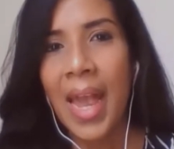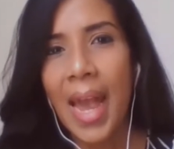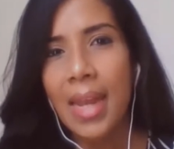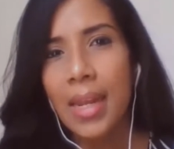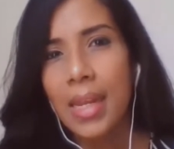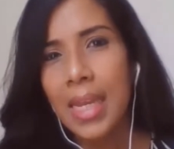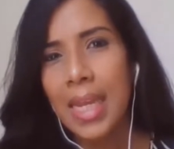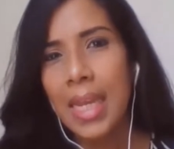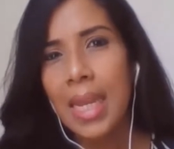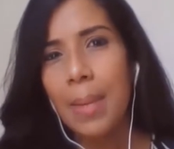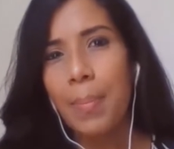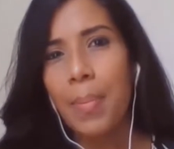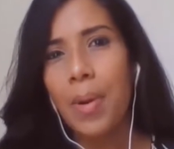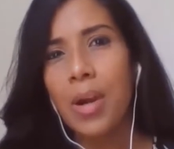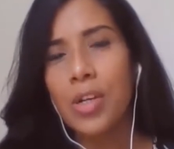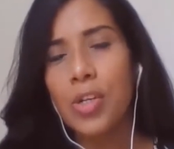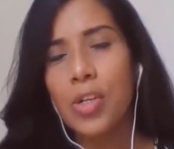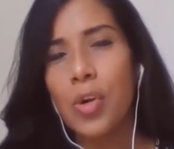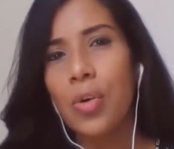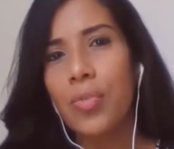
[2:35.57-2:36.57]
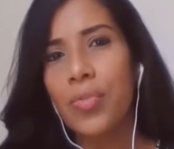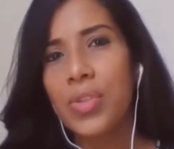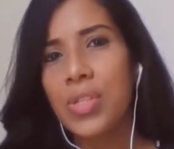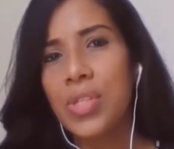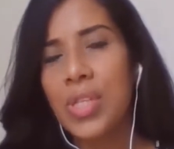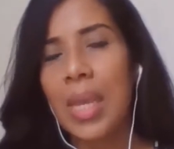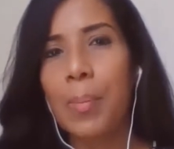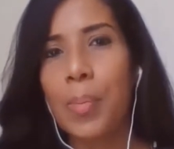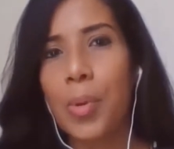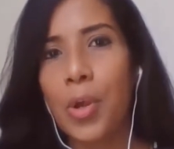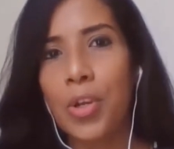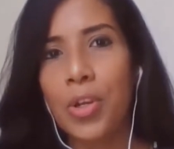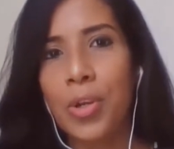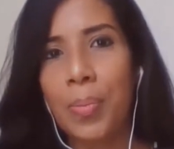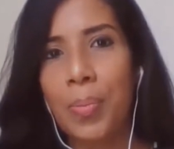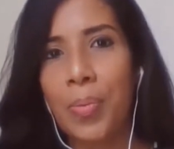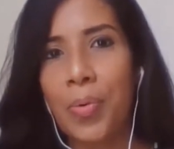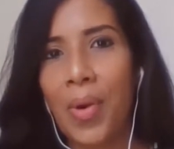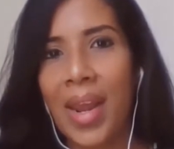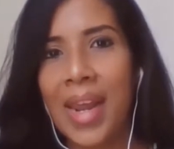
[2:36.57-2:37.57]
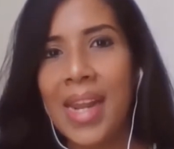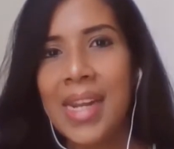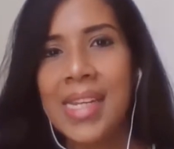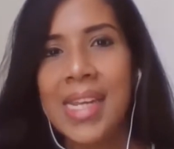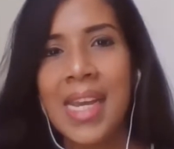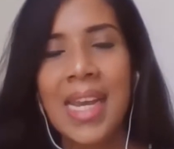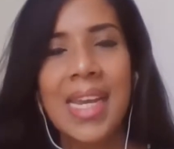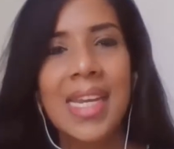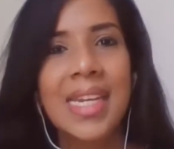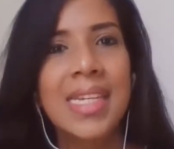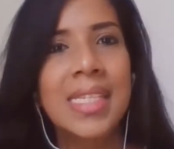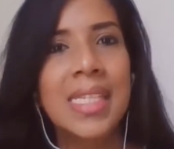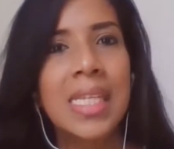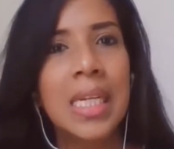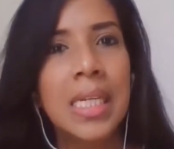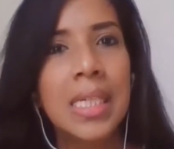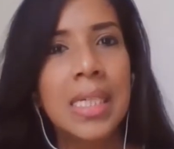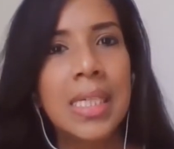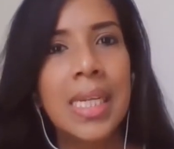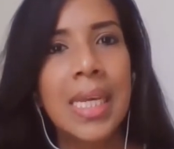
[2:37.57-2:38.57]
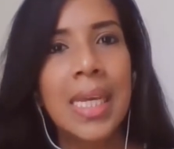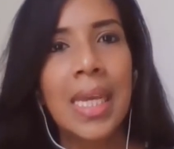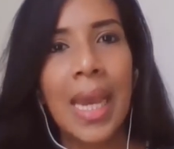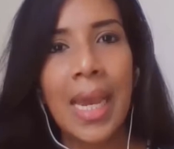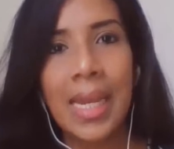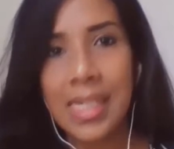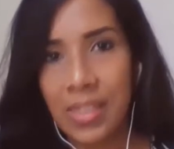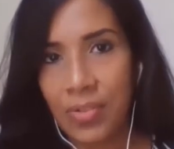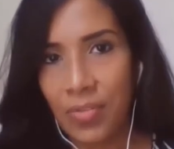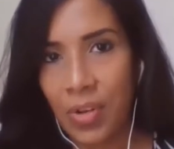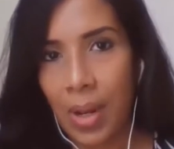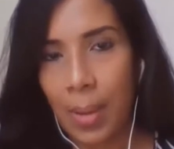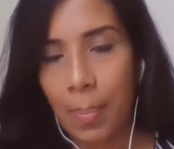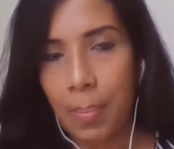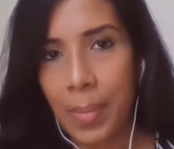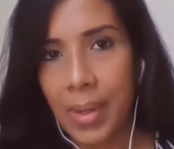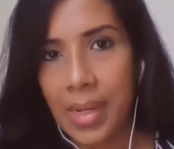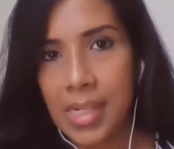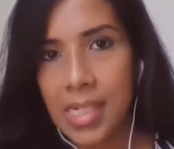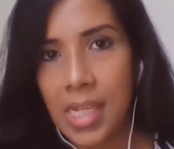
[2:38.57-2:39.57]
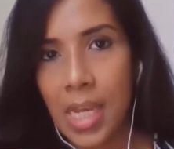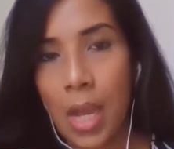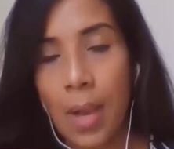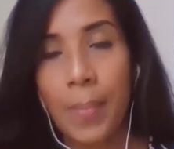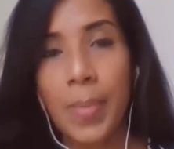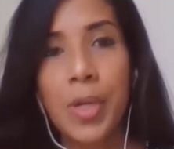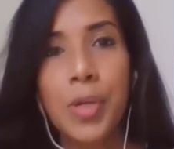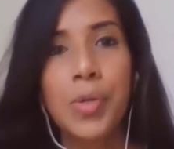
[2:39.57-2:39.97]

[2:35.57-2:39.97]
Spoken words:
And a key part of this employer brand is learning and development.